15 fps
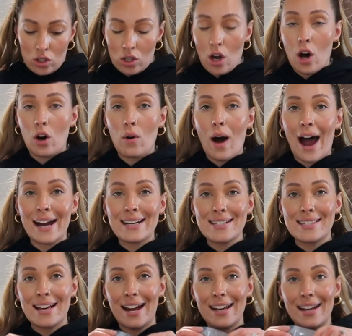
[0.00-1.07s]
So I
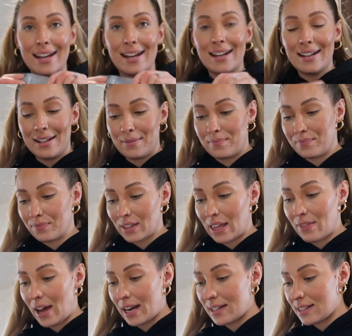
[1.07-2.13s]
decided
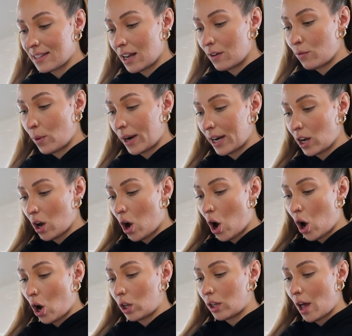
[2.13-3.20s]
that instead of wearing
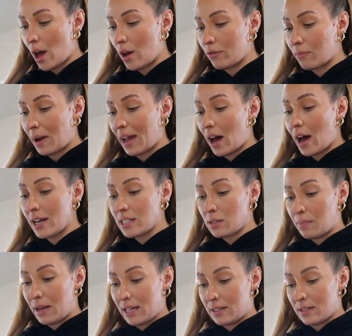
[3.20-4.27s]
all of my
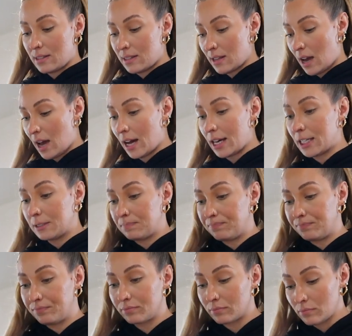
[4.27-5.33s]
husband's
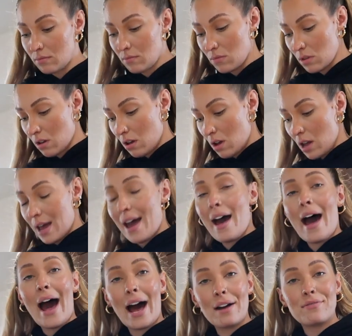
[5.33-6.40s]
um,
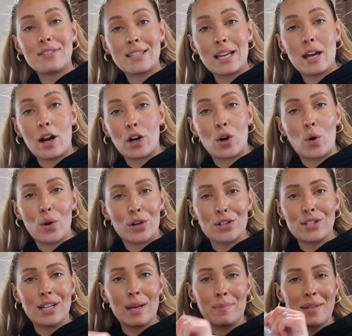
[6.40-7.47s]
half zip or quarter
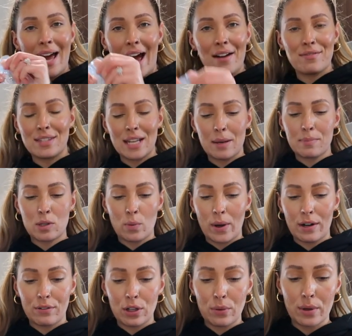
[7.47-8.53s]
zips, half zips,
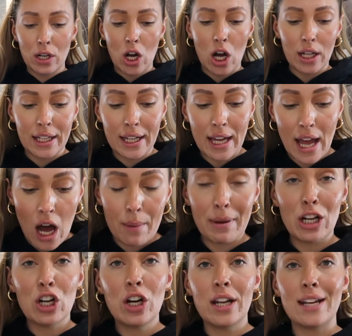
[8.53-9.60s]
whatever you want to call it. Um,
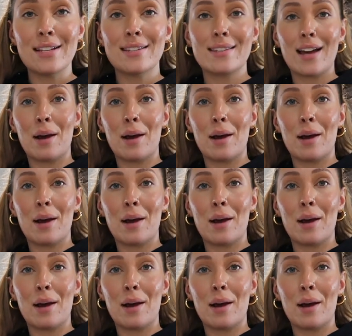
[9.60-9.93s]
and hoodies.